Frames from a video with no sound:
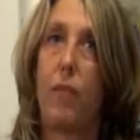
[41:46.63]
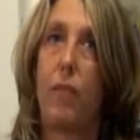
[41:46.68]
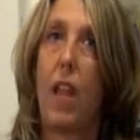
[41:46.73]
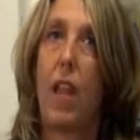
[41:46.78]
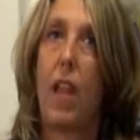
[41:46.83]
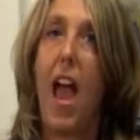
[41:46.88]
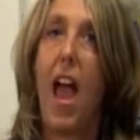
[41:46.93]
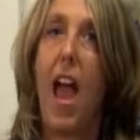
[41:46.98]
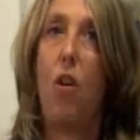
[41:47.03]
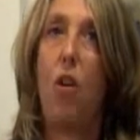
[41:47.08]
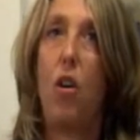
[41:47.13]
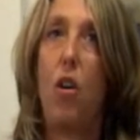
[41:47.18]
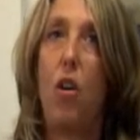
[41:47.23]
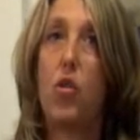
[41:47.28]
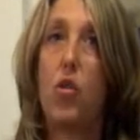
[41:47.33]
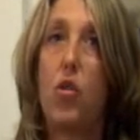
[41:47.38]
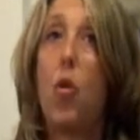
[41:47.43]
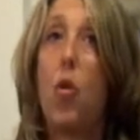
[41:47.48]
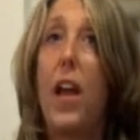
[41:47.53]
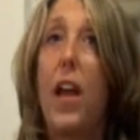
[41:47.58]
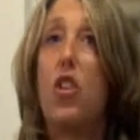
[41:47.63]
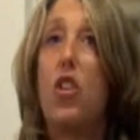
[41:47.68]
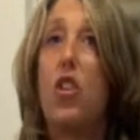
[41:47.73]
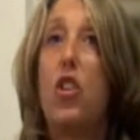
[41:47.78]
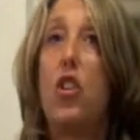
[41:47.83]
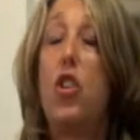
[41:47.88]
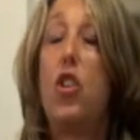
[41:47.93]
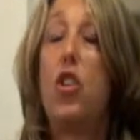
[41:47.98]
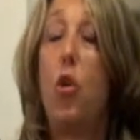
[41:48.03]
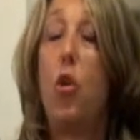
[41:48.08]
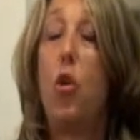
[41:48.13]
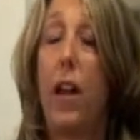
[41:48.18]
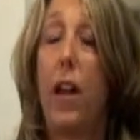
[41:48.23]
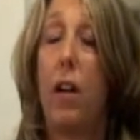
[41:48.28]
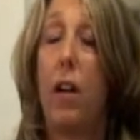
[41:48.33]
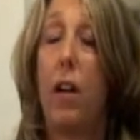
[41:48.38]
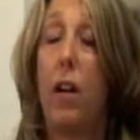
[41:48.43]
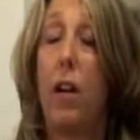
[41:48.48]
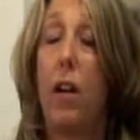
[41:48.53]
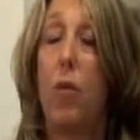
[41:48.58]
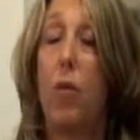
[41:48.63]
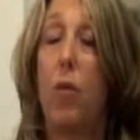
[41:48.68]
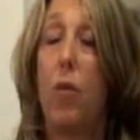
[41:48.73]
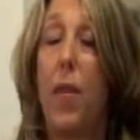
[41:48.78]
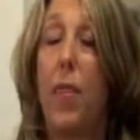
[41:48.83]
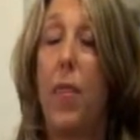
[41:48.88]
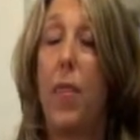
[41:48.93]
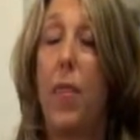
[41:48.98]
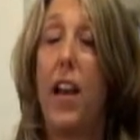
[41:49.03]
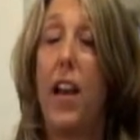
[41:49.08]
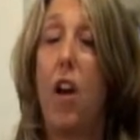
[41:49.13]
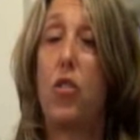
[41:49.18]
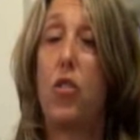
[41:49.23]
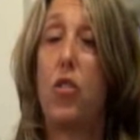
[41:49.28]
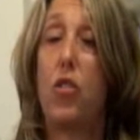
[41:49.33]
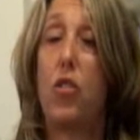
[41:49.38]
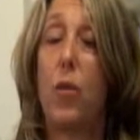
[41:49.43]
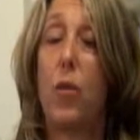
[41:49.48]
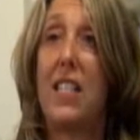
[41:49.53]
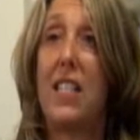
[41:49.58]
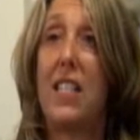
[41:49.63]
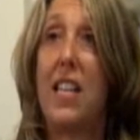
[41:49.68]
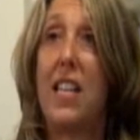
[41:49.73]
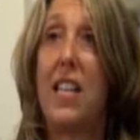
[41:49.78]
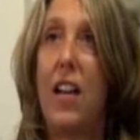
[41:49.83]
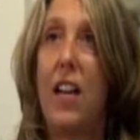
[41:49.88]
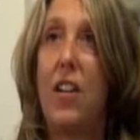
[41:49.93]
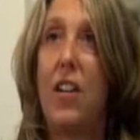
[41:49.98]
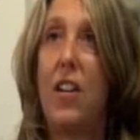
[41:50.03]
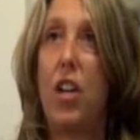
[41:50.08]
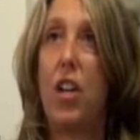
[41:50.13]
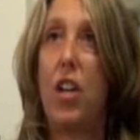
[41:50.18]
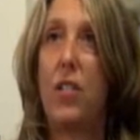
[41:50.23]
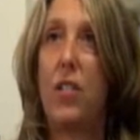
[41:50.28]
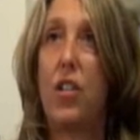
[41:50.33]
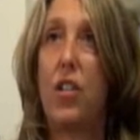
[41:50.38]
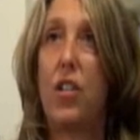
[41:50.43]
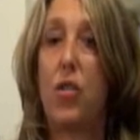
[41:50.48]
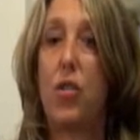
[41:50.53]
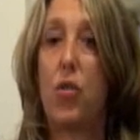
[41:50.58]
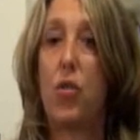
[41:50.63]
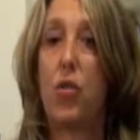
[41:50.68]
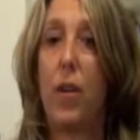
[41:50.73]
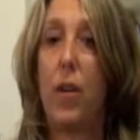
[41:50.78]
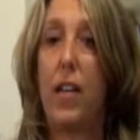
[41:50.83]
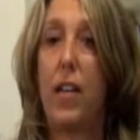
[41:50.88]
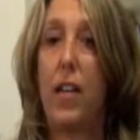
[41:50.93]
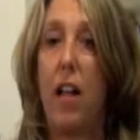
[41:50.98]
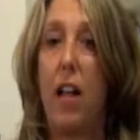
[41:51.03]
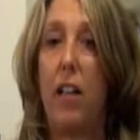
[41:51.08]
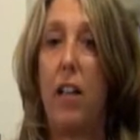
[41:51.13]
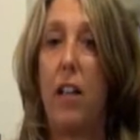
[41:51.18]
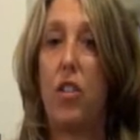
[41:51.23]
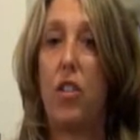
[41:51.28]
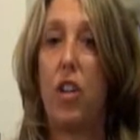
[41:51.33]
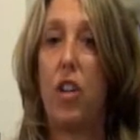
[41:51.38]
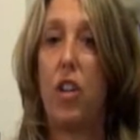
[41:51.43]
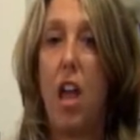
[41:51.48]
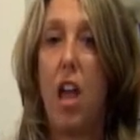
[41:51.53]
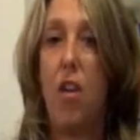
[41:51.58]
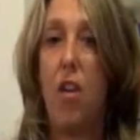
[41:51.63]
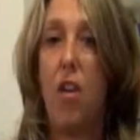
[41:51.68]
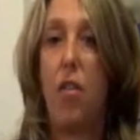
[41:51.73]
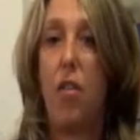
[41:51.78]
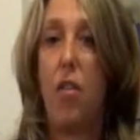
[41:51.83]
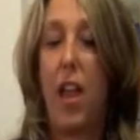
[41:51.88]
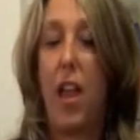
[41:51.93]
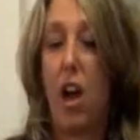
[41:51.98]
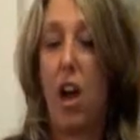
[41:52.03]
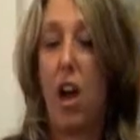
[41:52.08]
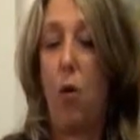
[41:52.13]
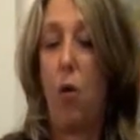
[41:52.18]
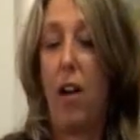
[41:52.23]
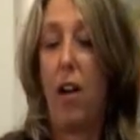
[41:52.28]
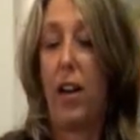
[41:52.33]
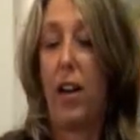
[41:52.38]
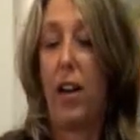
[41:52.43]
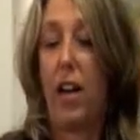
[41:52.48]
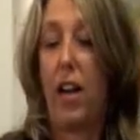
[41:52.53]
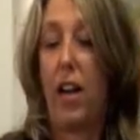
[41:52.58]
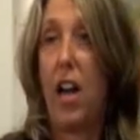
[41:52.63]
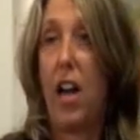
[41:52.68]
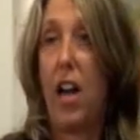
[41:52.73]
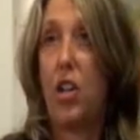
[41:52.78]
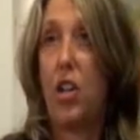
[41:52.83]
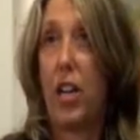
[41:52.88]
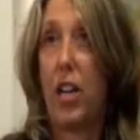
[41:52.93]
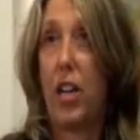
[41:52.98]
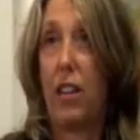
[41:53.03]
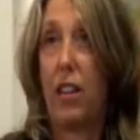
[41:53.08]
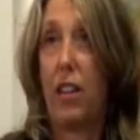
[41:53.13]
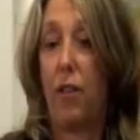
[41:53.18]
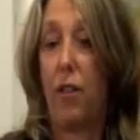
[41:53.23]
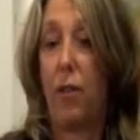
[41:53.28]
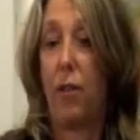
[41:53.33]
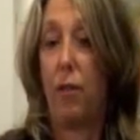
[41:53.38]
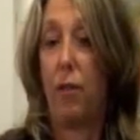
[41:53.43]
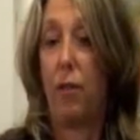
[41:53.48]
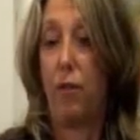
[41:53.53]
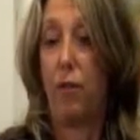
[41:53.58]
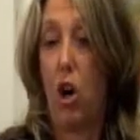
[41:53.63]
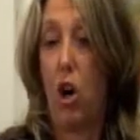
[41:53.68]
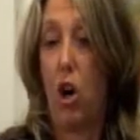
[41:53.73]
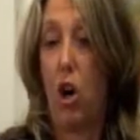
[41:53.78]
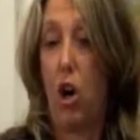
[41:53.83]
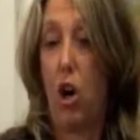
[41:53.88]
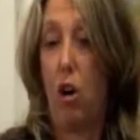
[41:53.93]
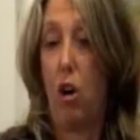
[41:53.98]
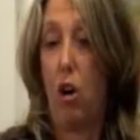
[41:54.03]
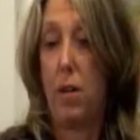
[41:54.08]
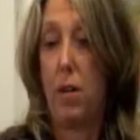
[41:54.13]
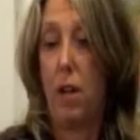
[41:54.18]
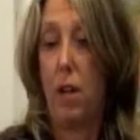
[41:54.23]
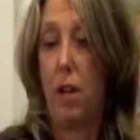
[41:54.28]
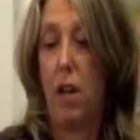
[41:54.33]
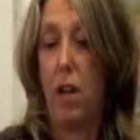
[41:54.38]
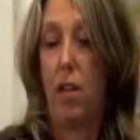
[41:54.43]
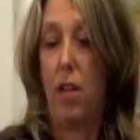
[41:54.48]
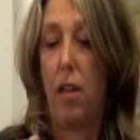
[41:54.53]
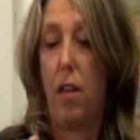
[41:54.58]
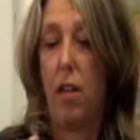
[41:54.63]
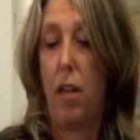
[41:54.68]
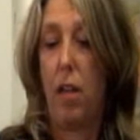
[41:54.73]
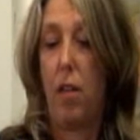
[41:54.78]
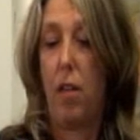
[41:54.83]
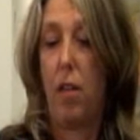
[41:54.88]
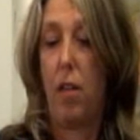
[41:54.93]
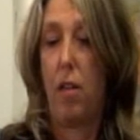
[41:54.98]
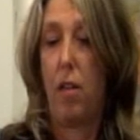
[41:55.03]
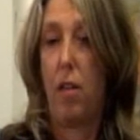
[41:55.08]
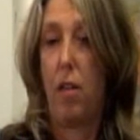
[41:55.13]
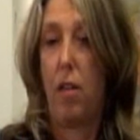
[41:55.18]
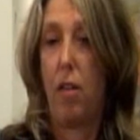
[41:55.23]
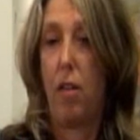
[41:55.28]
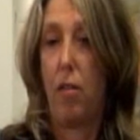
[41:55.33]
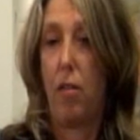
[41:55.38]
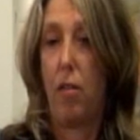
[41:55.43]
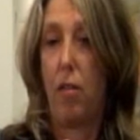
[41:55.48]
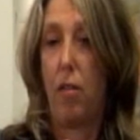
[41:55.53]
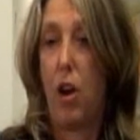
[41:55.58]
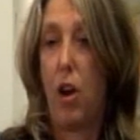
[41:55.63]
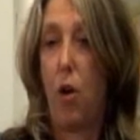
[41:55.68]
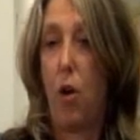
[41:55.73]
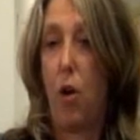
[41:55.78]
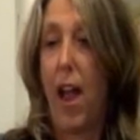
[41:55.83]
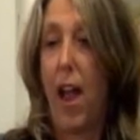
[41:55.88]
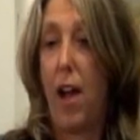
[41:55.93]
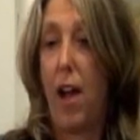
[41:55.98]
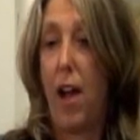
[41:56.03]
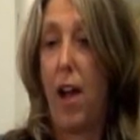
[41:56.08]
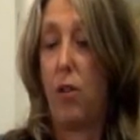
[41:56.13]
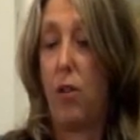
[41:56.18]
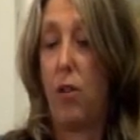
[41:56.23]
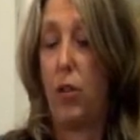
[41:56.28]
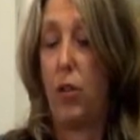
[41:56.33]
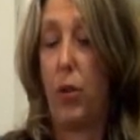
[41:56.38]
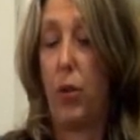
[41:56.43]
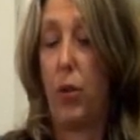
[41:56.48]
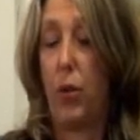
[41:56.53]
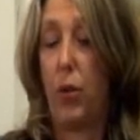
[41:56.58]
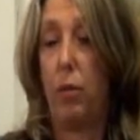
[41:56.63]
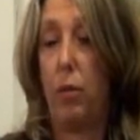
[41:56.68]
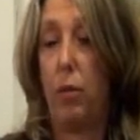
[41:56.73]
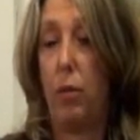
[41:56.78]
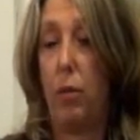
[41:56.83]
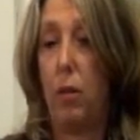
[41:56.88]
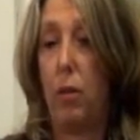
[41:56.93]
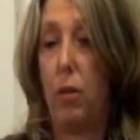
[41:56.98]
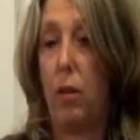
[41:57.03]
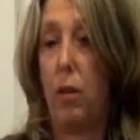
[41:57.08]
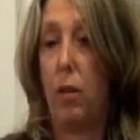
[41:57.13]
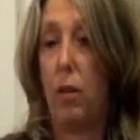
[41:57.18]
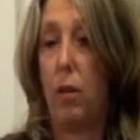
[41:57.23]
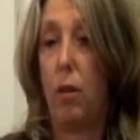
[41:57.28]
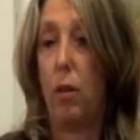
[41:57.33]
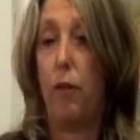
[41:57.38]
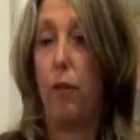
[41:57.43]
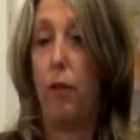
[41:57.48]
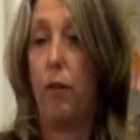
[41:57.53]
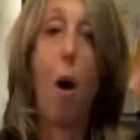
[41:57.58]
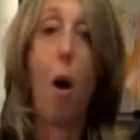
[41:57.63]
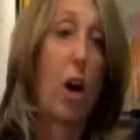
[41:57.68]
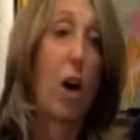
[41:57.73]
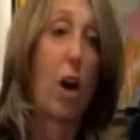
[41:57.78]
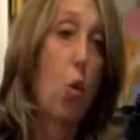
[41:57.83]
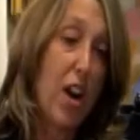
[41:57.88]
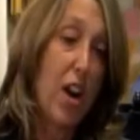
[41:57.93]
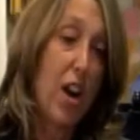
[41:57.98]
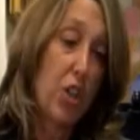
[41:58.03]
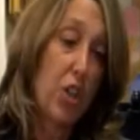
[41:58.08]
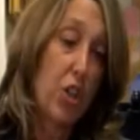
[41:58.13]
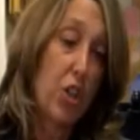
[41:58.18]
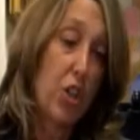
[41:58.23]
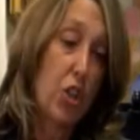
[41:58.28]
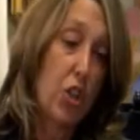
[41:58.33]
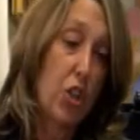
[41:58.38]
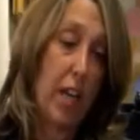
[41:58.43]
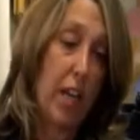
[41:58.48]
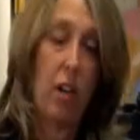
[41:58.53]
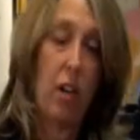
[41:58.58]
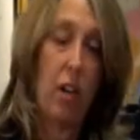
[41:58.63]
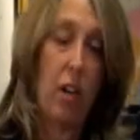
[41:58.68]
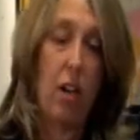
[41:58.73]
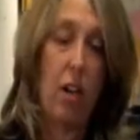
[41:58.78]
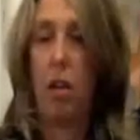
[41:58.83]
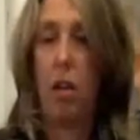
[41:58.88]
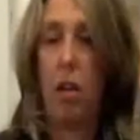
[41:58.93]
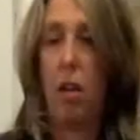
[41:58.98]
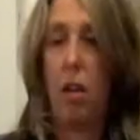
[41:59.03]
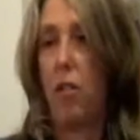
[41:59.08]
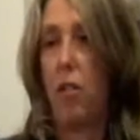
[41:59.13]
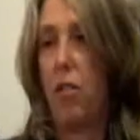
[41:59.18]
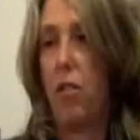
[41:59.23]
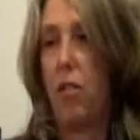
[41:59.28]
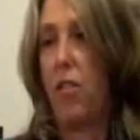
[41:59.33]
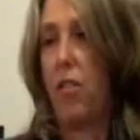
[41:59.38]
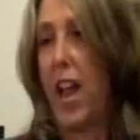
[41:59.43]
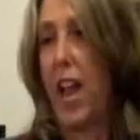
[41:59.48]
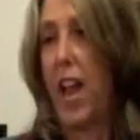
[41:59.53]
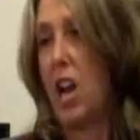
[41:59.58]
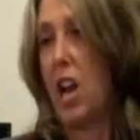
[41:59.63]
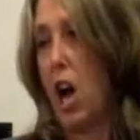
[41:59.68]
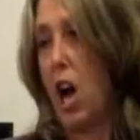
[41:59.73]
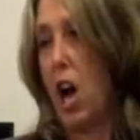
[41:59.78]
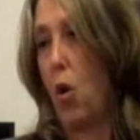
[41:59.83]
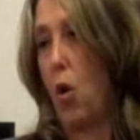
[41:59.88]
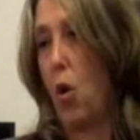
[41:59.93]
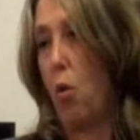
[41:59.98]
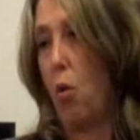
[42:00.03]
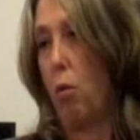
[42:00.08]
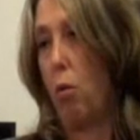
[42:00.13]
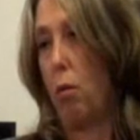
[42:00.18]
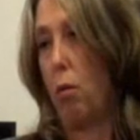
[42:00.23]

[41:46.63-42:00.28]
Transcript: And also it's a doing with what they know. So it's not just the discrete knowledge. They know how to conjugate the verb. They know how to form a question. They know